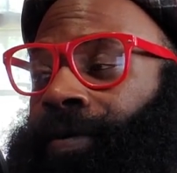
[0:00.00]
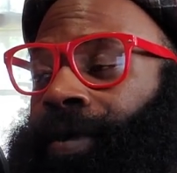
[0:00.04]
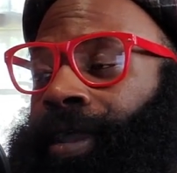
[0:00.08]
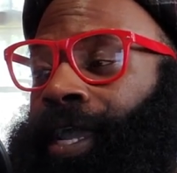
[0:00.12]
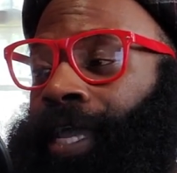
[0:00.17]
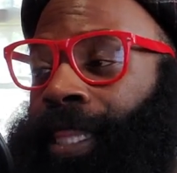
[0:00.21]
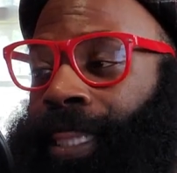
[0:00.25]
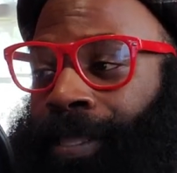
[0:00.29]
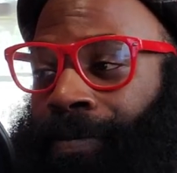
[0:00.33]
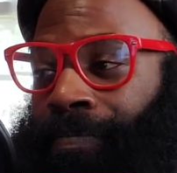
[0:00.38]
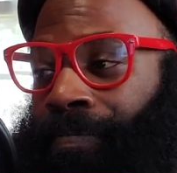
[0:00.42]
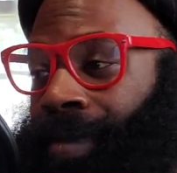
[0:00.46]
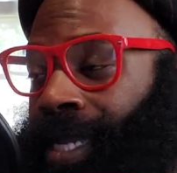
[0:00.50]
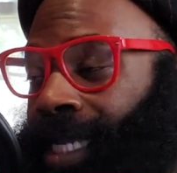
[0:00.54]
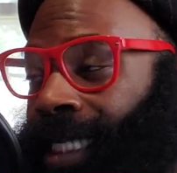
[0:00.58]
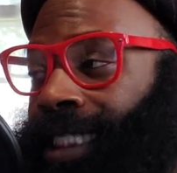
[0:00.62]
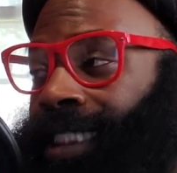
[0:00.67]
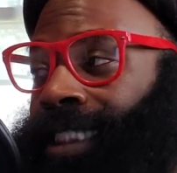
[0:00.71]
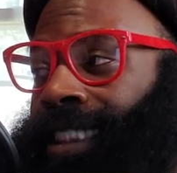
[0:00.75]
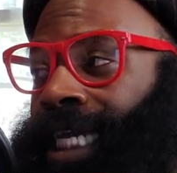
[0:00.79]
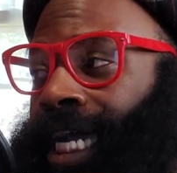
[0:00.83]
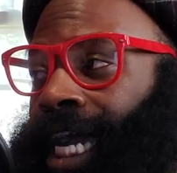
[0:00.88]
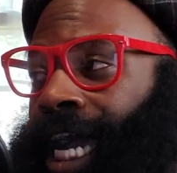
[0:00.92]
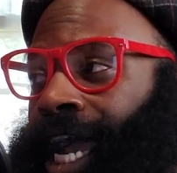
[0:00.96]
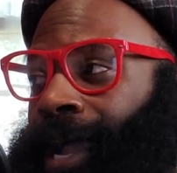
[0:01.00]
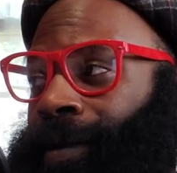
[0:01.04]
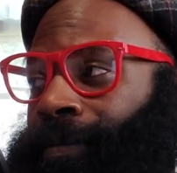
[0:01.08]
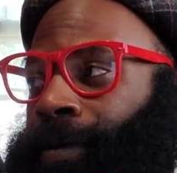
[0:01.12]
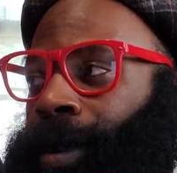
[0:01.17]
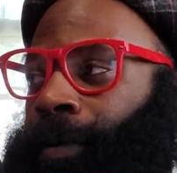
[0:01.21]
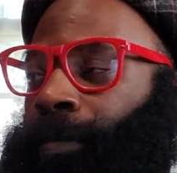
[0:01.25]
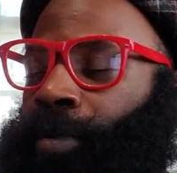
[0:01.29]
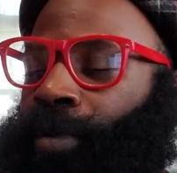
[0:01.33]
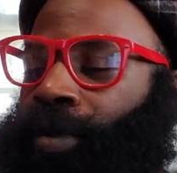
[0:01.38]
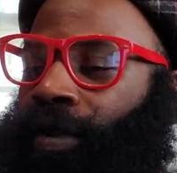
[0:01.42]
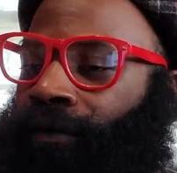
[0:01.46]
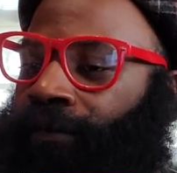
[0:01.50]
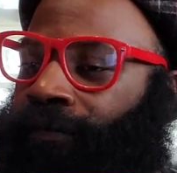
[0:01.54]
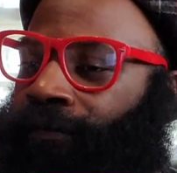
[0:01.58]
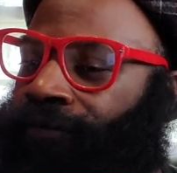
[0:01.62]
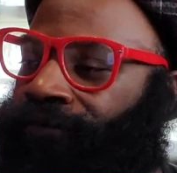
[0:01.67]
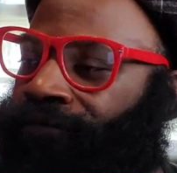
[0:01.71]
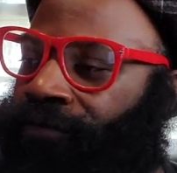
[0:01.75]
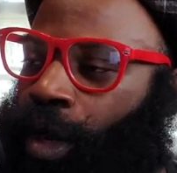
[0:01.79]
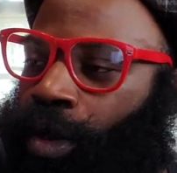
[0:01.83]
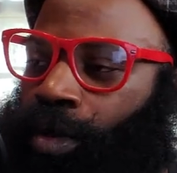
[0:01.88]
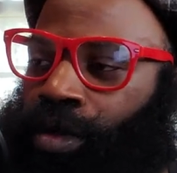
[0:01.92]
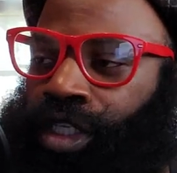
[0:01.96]
In the meantime, I'm going to
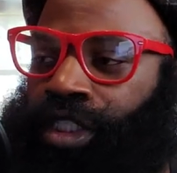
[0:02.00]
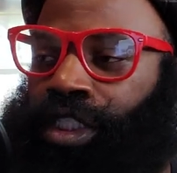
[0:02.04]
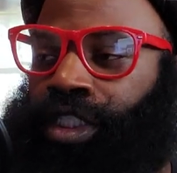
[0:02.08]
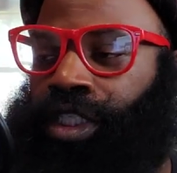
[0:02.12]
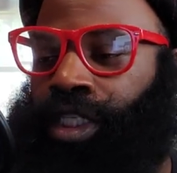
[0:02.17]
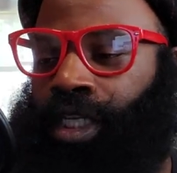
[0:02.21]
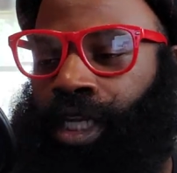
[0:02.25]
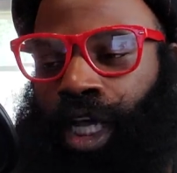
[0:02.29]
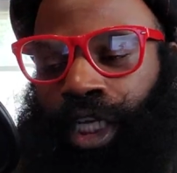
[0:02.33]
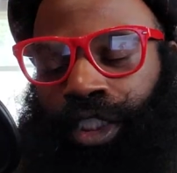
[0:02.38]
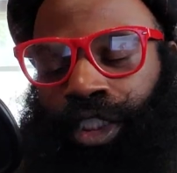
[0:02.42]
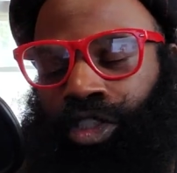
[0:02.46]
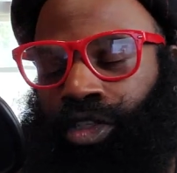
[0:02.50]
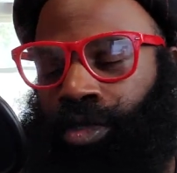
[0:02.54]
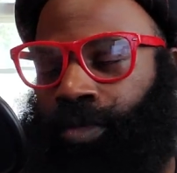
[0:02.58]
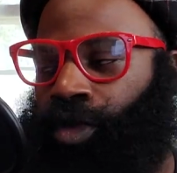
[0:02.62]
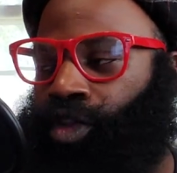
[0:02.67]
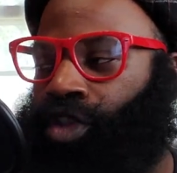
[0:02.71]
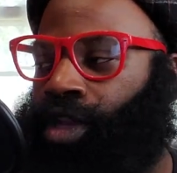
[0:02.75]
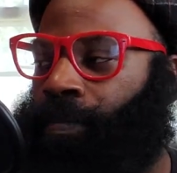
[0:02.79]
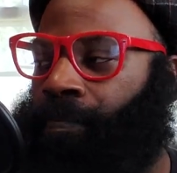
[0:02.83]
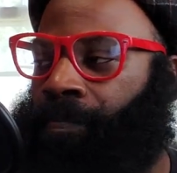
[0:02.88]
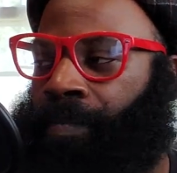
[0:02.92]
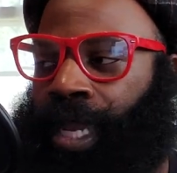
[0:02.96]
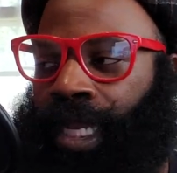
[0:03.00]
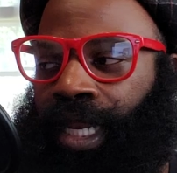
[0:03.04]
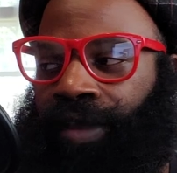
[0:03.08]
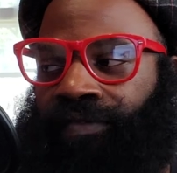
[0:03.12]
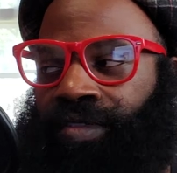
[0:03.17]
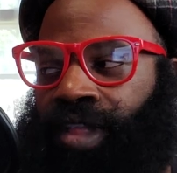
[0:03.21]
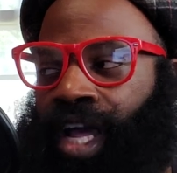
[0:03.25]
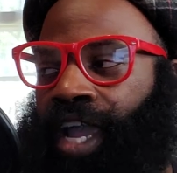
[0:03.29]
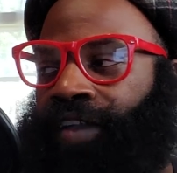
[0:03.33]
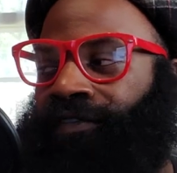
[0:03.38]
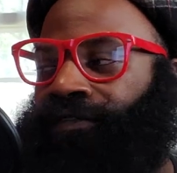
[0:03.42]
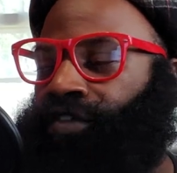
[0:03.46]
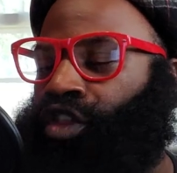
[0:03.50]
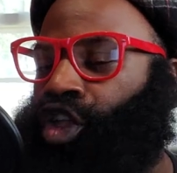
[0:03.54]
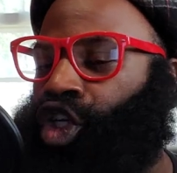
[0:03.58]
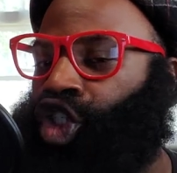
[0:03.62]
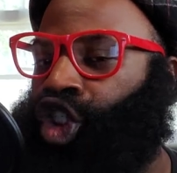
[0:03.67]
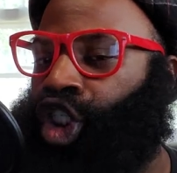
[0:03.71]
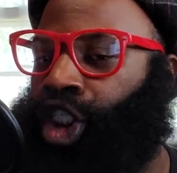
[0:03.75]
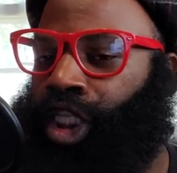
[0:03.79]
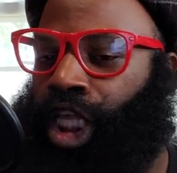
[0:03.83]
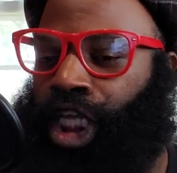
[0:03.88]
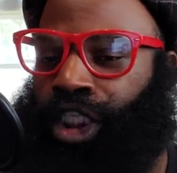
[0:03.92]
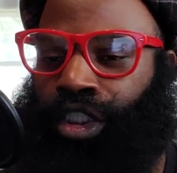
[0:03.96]
focus and hustle on the meat of life and the
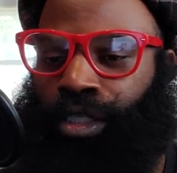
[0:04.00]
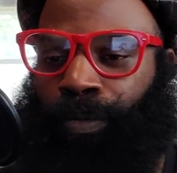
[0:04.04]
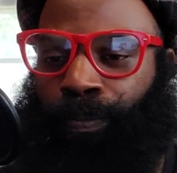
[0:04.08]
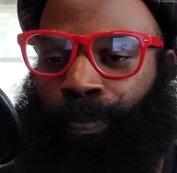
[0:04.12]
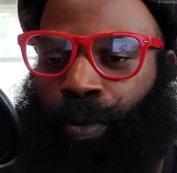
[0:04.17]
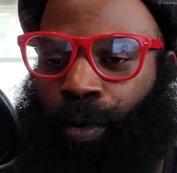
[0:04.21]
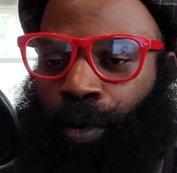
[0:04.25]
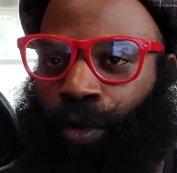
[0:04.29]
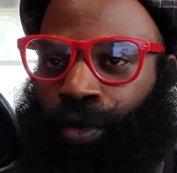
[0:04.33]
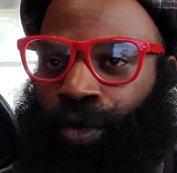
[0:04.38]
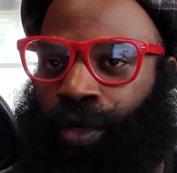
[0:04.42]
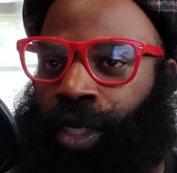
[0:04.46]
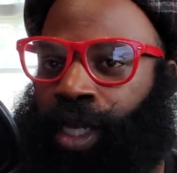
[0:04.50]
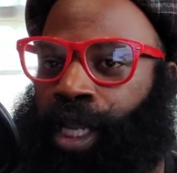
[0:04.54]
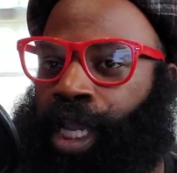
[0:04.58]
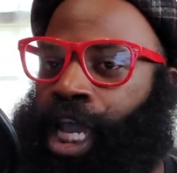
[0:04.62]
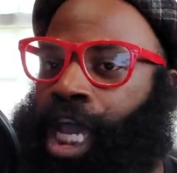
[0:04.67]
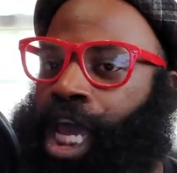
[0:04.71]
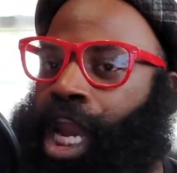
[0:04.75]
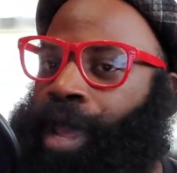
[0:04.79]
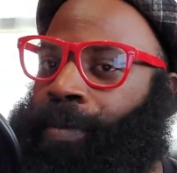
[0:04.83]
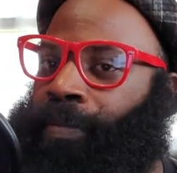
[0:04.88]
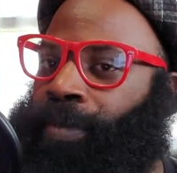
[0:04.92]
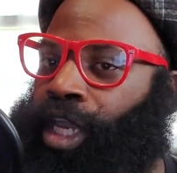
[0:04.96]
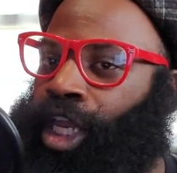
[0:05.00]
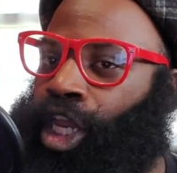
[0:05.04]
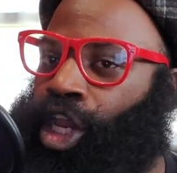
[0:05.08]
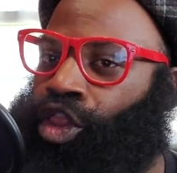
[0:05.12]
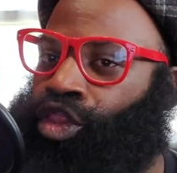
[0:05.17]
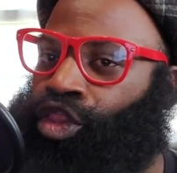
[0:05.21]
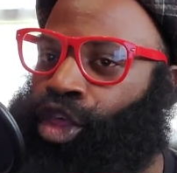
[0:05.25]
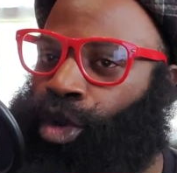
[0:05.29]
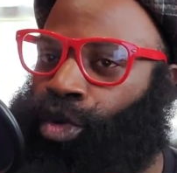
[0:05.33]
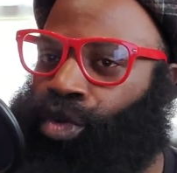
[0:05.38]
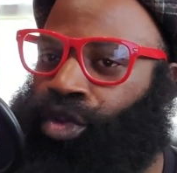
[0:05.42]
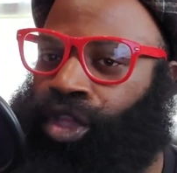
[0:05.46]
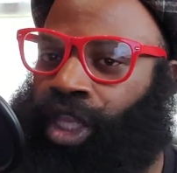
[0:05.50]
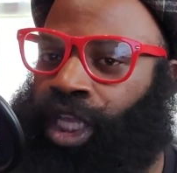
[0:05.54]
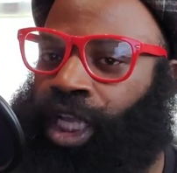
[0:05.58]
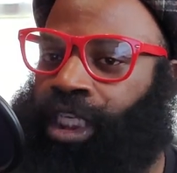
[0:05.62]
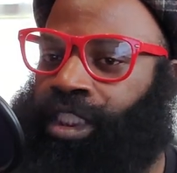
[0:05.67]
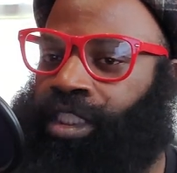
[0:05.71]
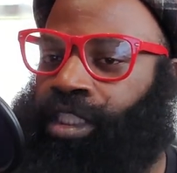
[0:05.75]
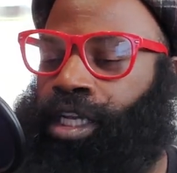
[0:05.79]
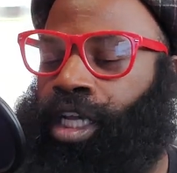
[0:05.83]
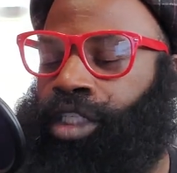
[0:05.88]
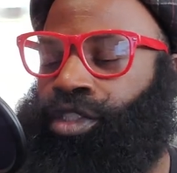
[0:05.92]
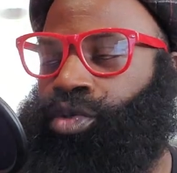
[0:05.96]
shit that's important, and I'm going to get those
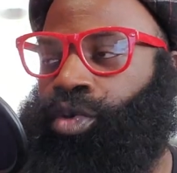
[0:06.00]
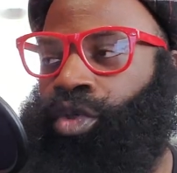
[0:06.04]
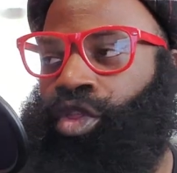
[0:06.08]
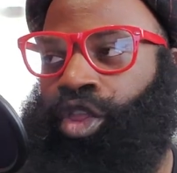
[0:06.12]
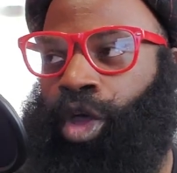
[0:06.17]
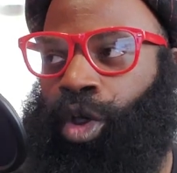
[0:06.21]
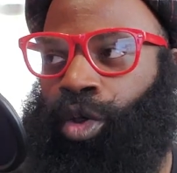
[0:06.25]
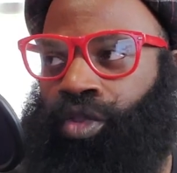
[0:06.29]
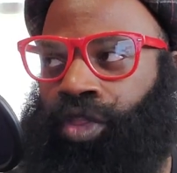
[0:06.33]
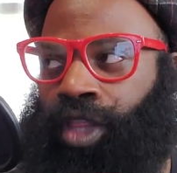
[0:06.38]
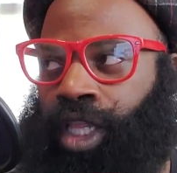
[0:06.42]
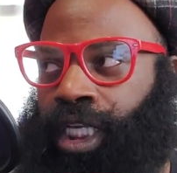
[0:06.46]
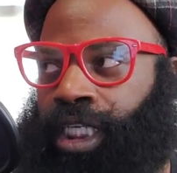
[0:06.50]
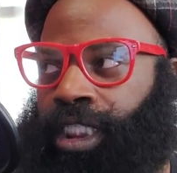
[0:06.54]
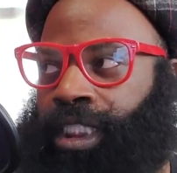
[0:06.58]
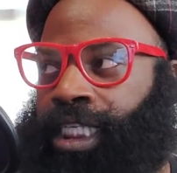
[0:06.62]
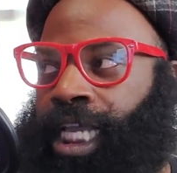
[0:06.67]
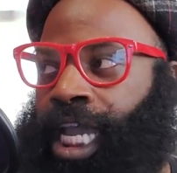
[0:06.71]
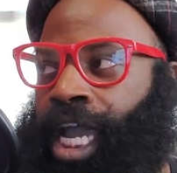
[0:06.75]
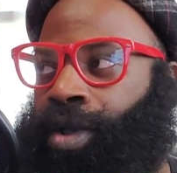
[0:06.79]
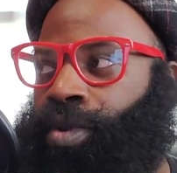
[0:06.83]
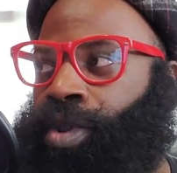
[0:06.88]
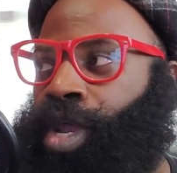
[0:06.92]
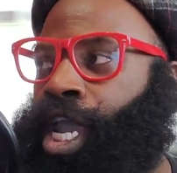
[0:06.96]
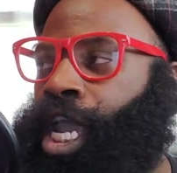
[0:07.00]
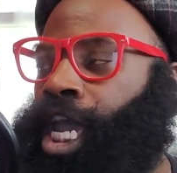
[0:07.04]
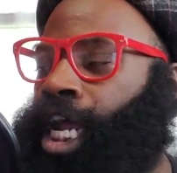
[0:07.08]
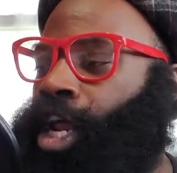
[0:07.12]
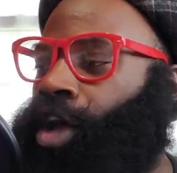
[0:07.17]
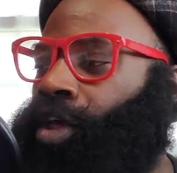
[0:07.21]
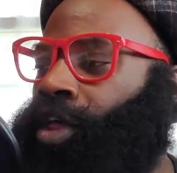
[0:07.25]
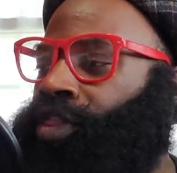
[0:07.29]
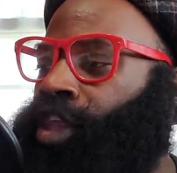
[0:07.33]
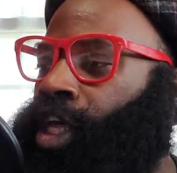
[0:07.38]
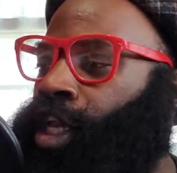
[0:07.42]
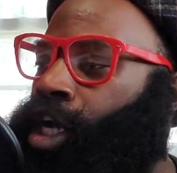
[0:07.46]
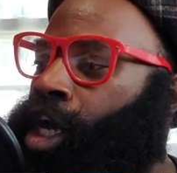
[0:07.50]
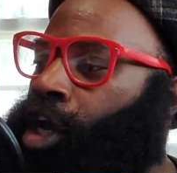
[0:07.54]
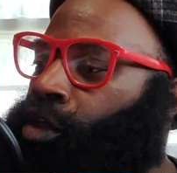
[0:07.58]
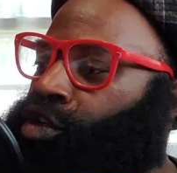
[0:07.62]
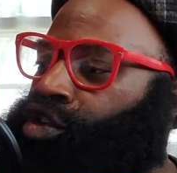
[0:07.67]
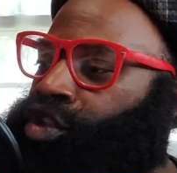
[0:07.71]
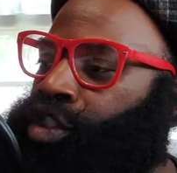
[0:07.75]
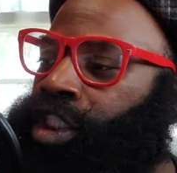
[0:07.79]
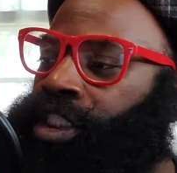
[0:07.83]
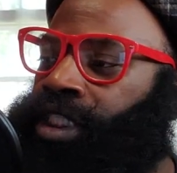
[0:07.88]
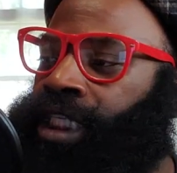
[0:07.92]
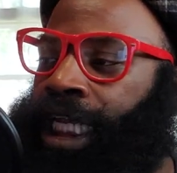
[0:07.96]
things and hustle those things out, and I'll let that other
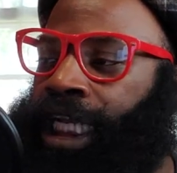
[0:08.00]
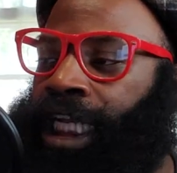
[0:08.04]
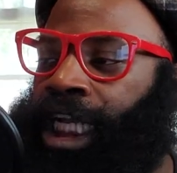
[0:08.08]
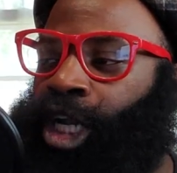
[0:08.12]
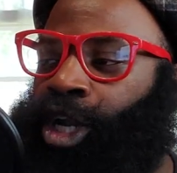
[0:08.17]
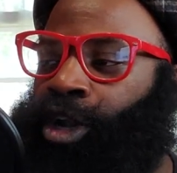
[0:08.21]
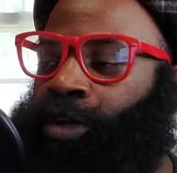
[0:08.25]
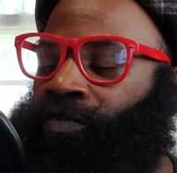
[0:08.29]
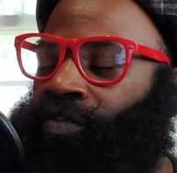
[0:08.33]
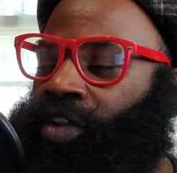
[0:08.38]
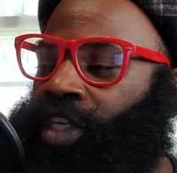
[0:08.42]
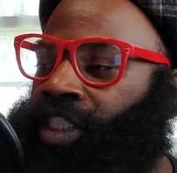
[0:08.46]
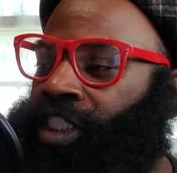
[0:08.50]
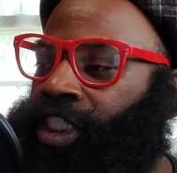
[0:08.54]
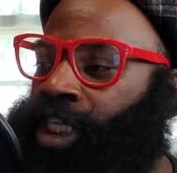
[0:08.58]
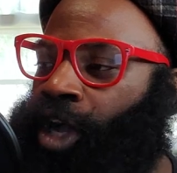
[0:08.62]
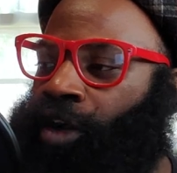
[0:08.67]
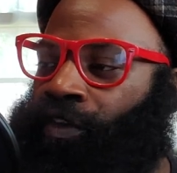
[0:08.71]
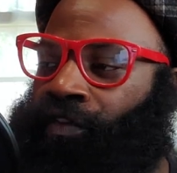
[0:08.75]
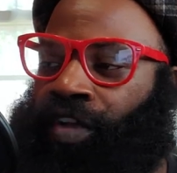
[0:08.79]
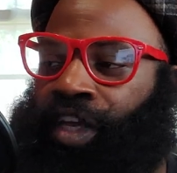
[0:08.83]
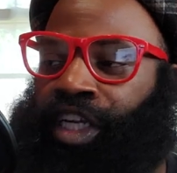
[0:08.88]
shit take care of itself.